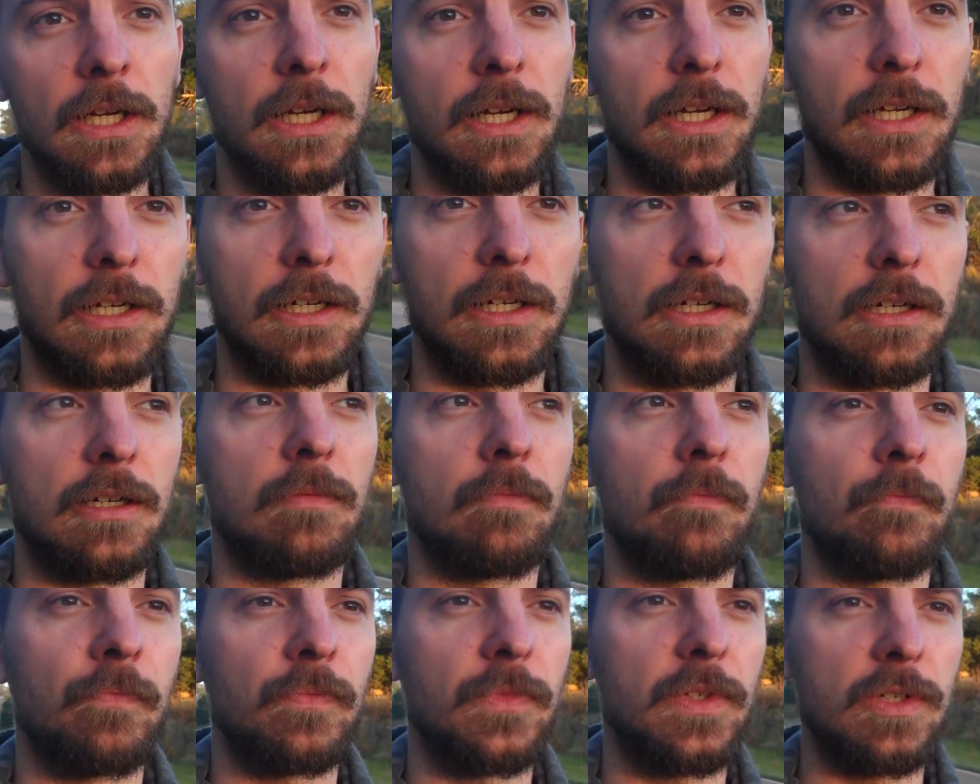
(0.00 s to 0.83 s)

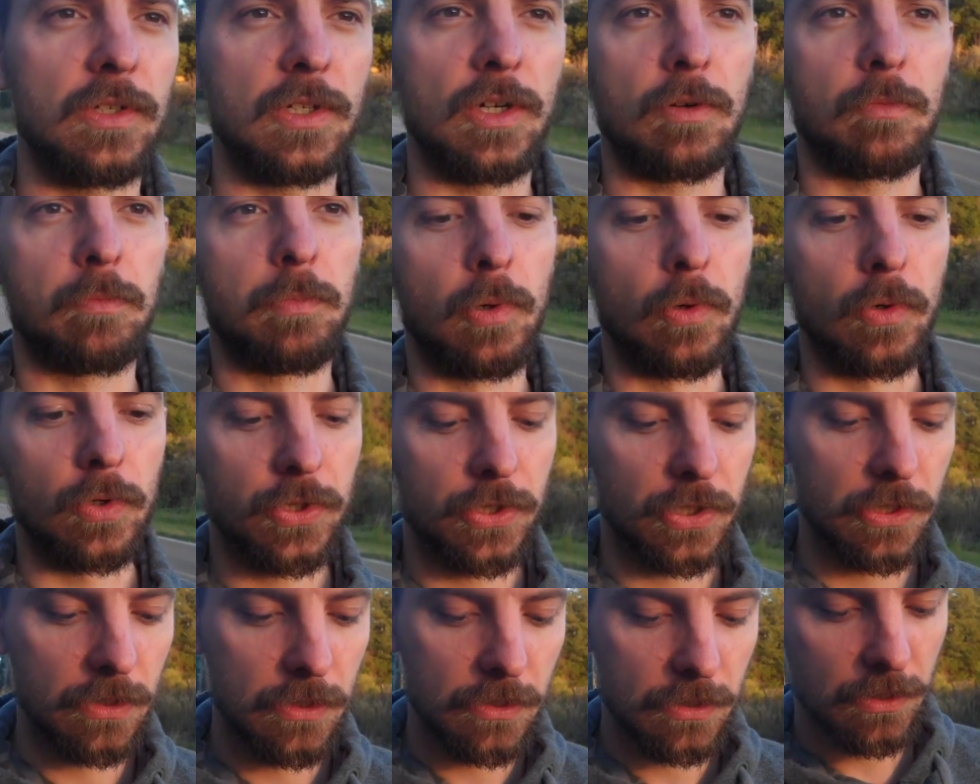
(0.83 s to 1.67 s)
um, you know,
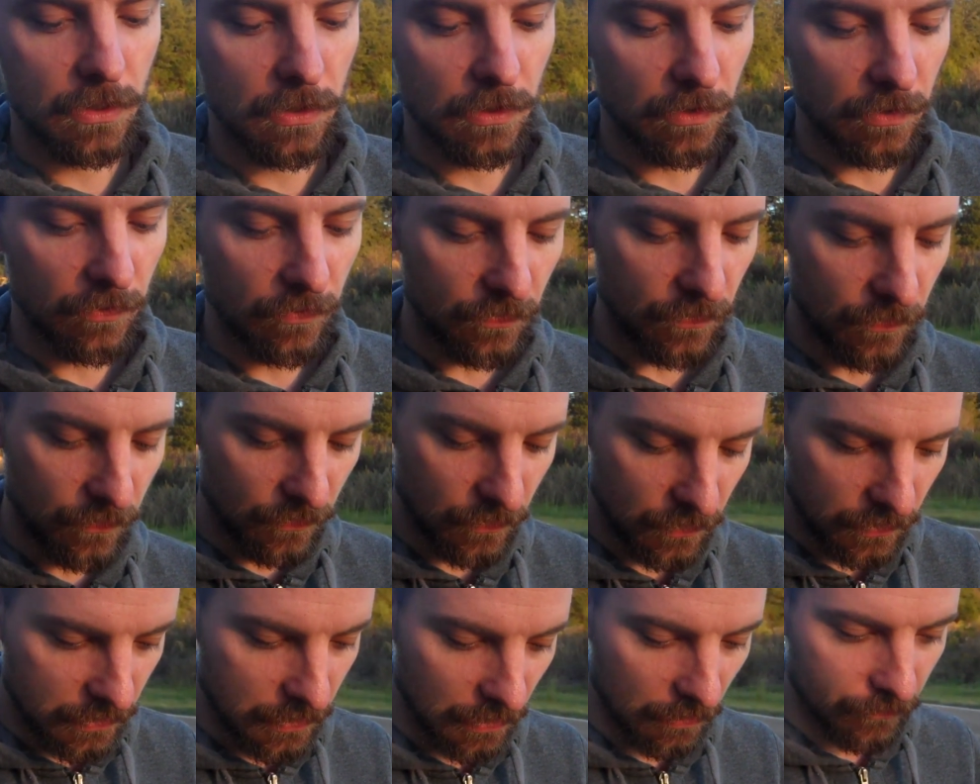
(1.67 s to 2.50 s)
portions of
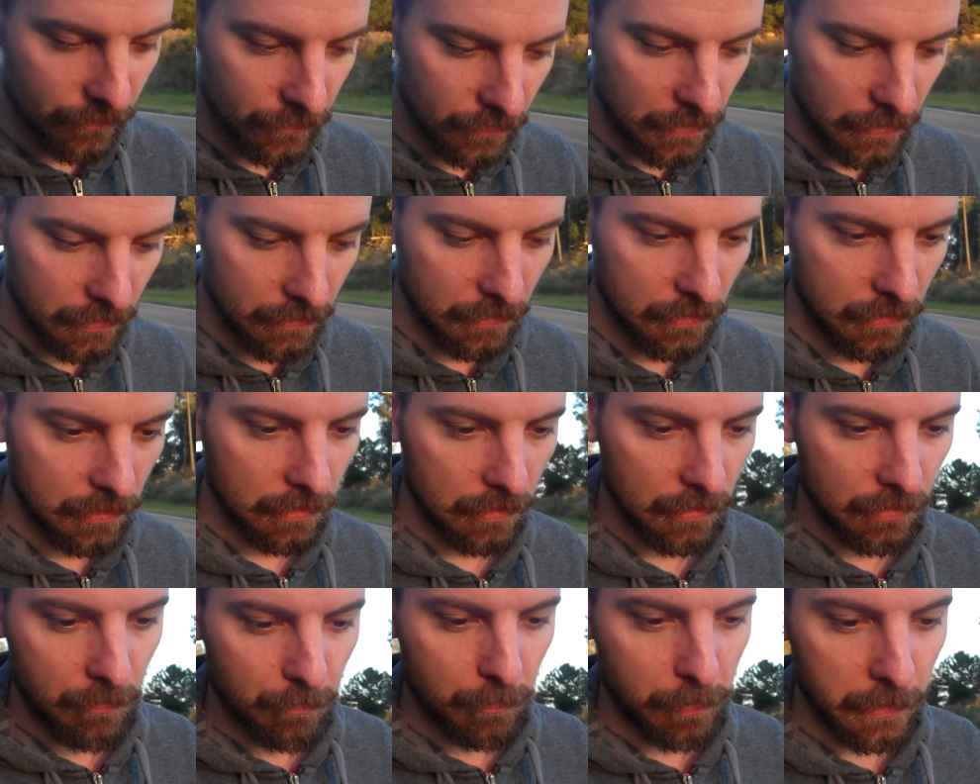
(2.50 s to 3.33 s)

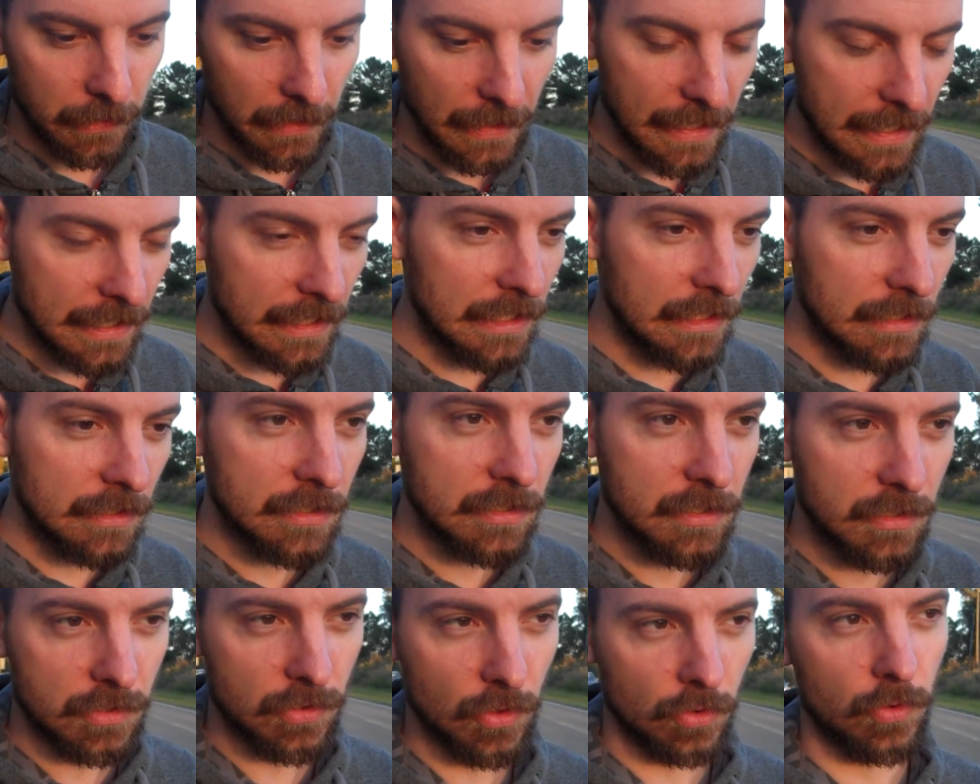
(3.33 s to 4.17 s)
different
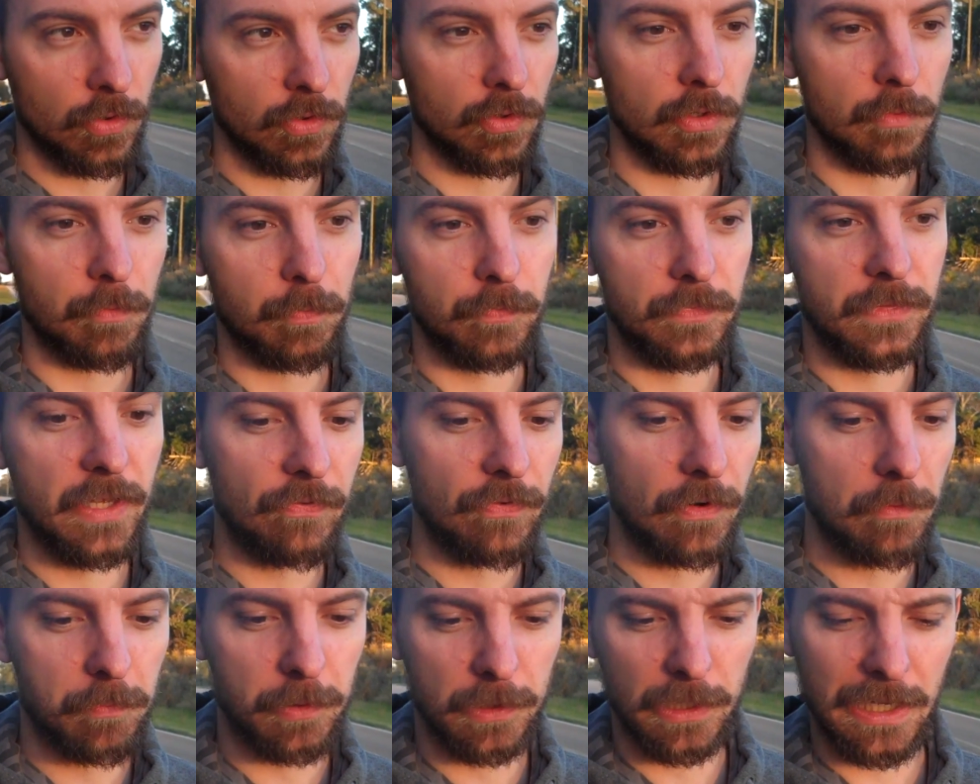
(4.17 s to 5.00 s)
planets or
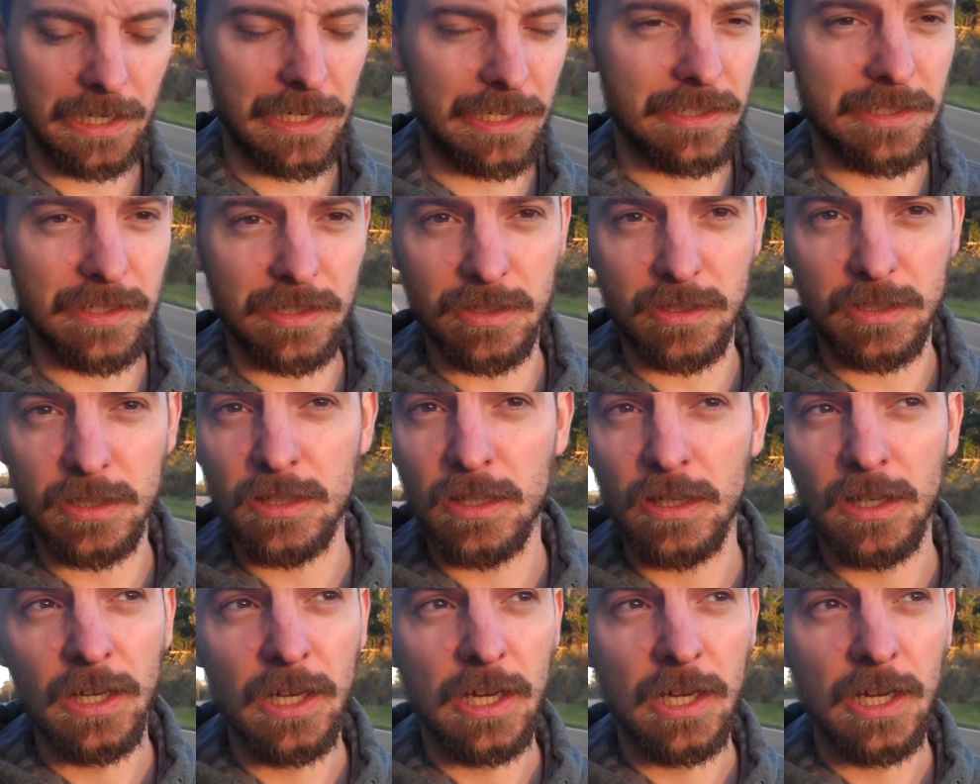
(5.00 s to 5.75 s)
different planets as